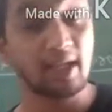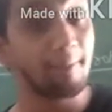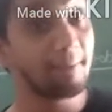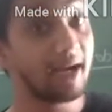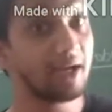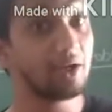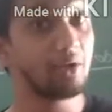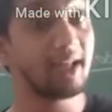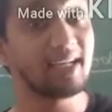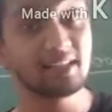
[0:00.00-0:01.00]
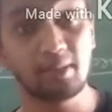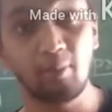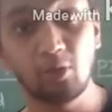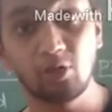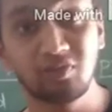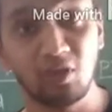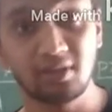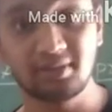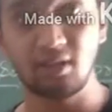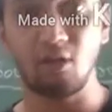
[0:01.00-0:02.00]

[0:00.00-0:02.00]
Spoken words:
compared to any other brute force